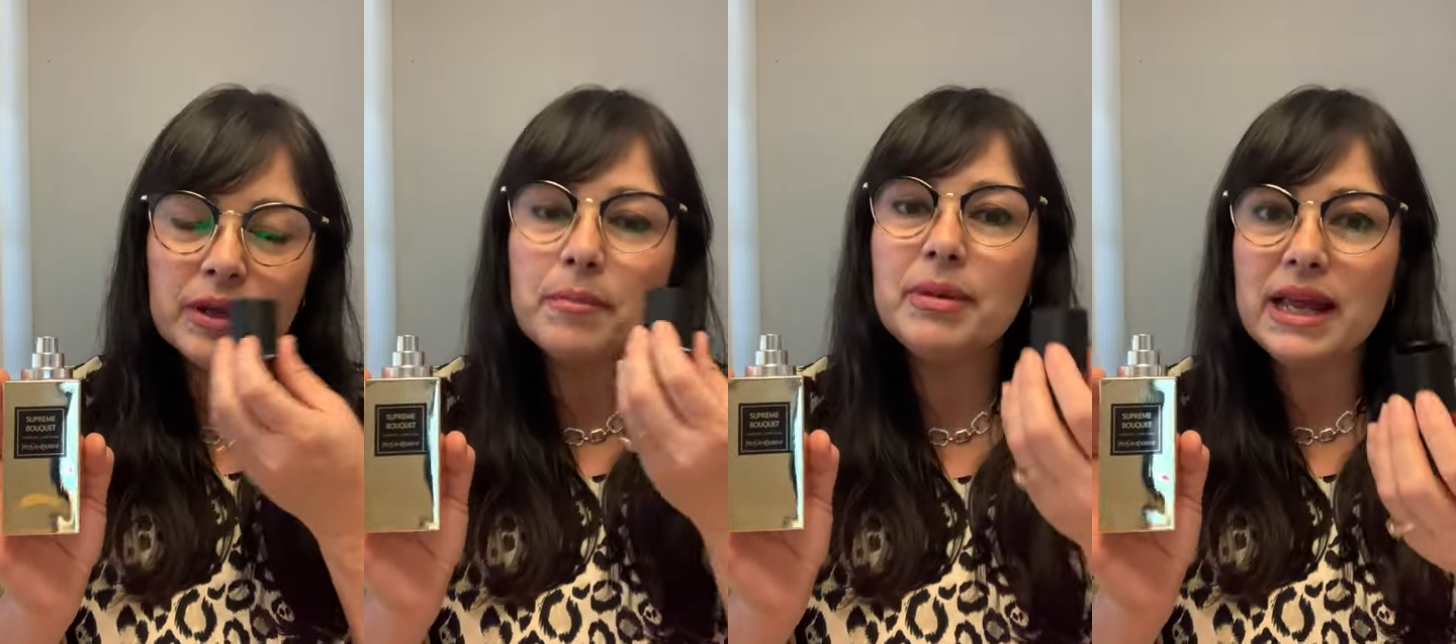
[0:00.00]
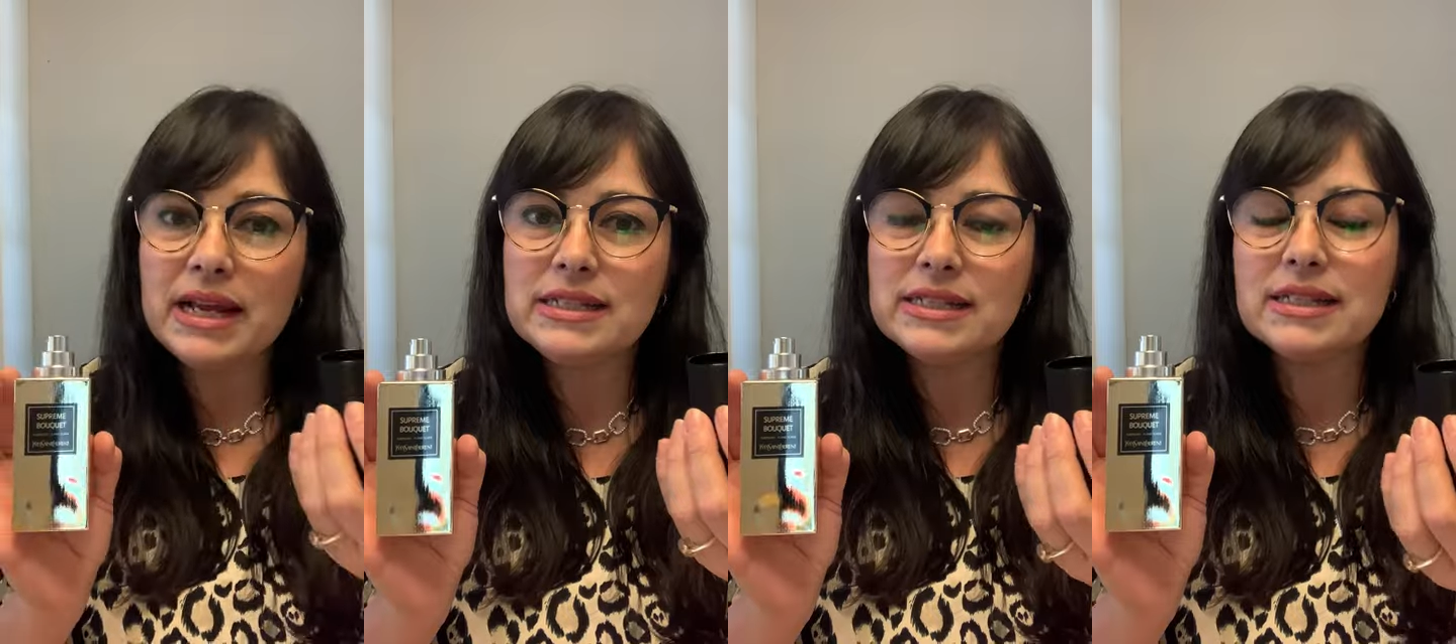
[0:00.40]

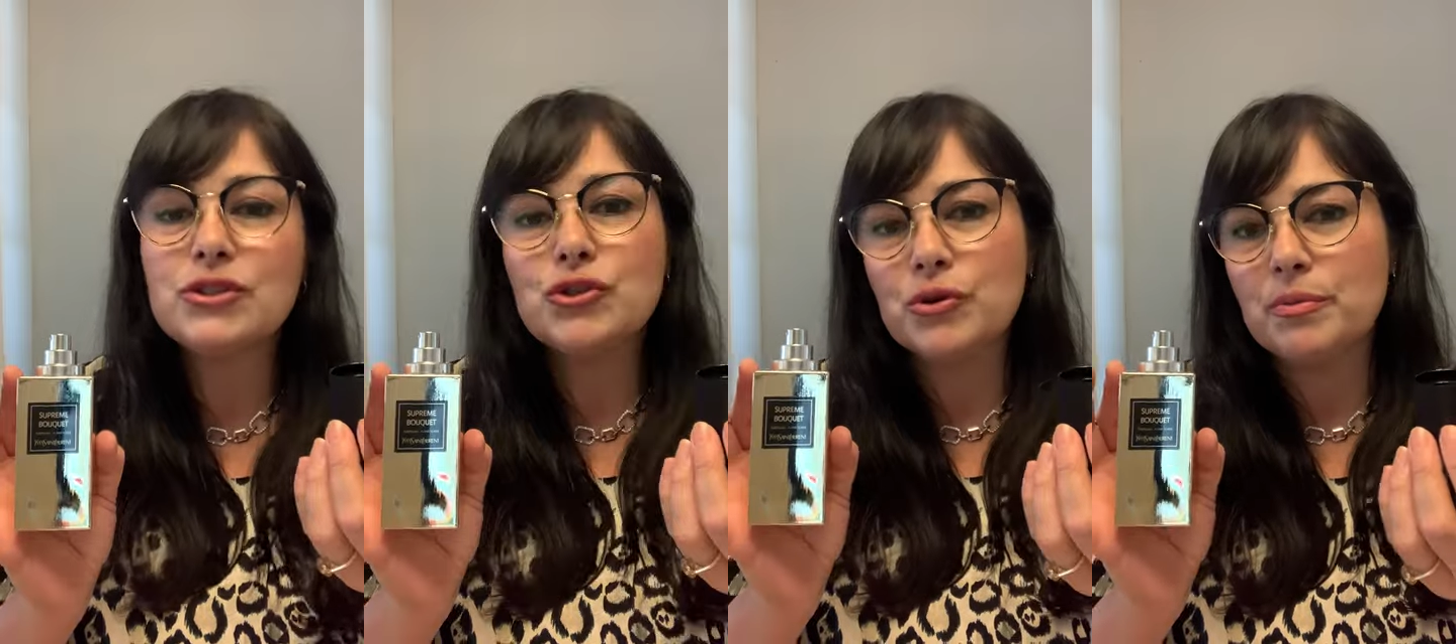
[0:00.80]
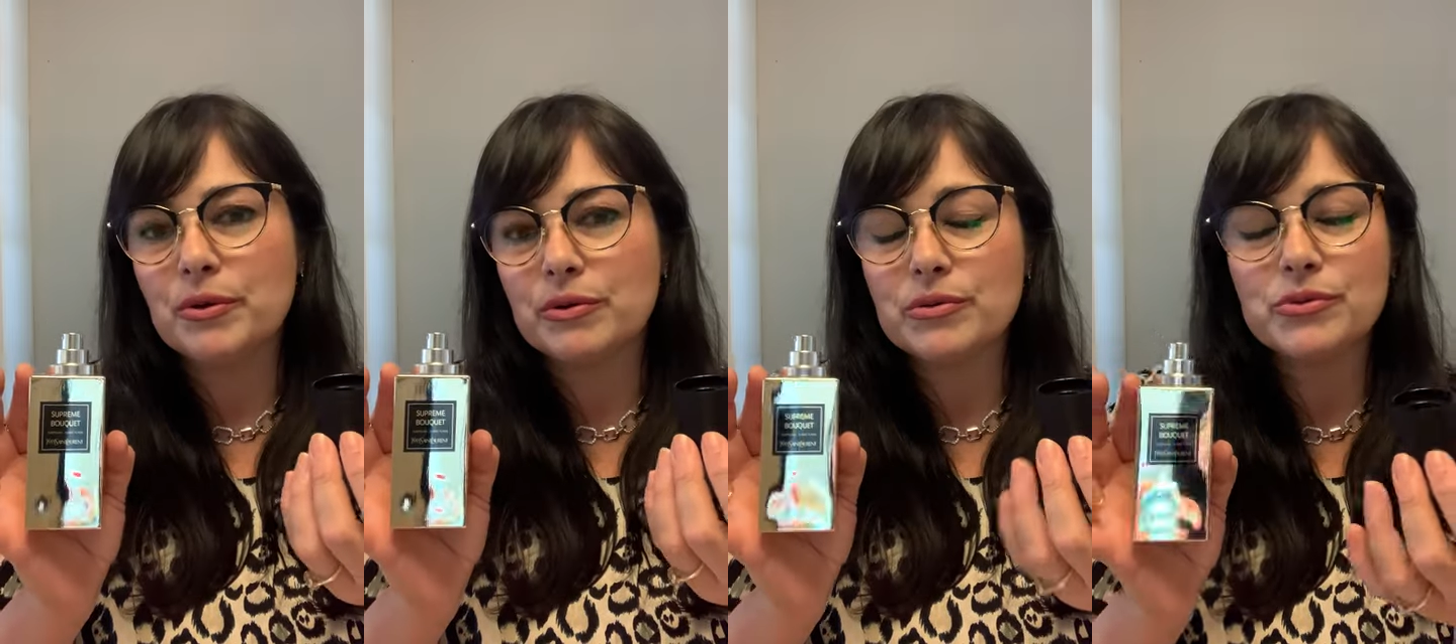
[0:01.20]
blended the
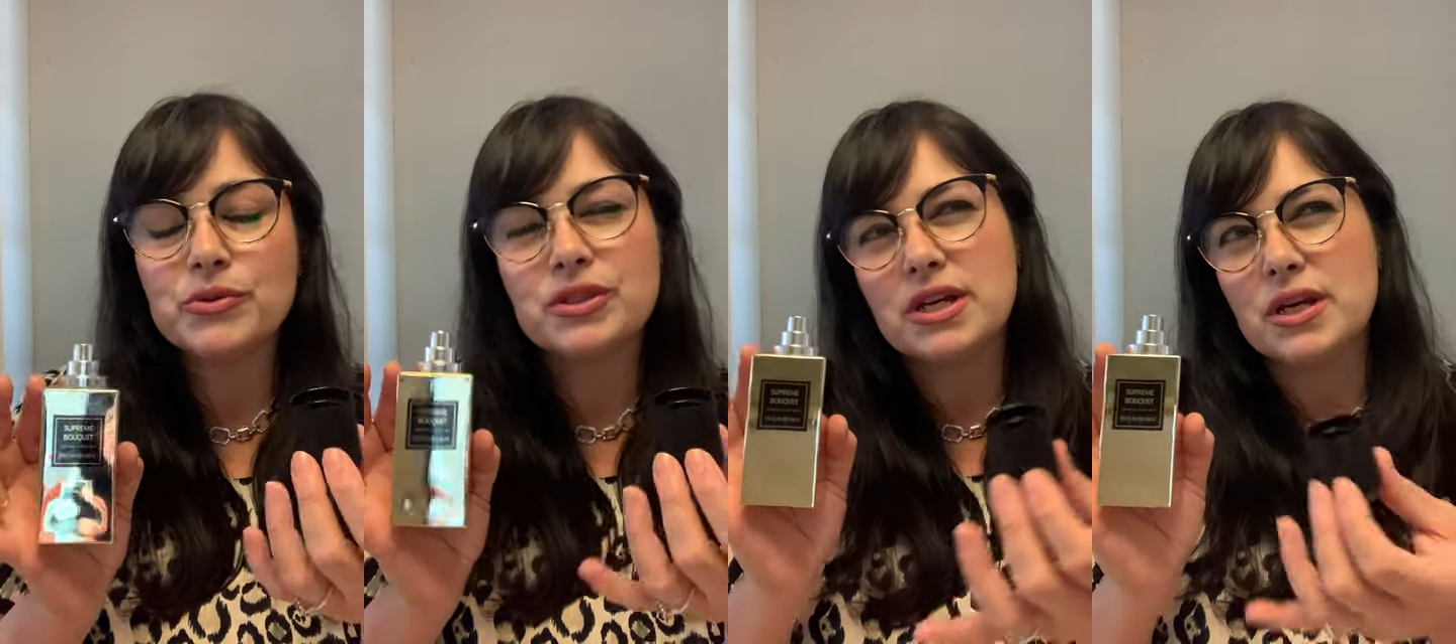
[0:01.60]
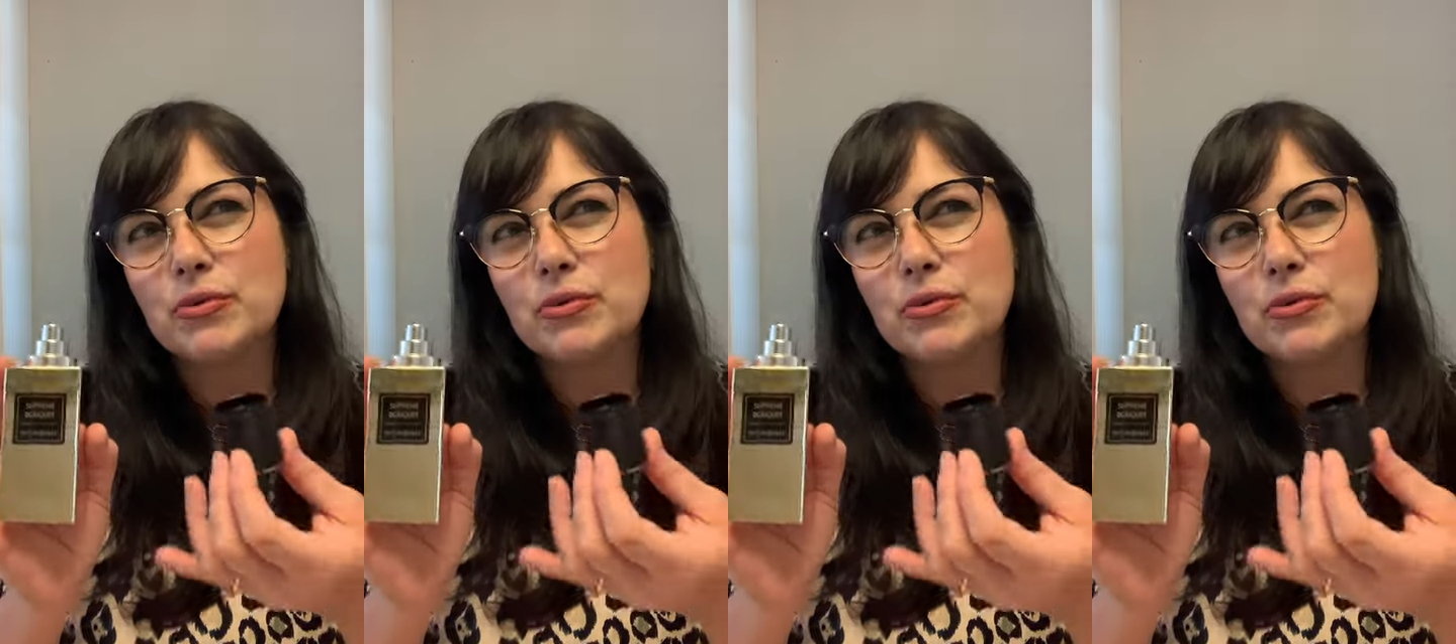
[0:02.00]
tuberose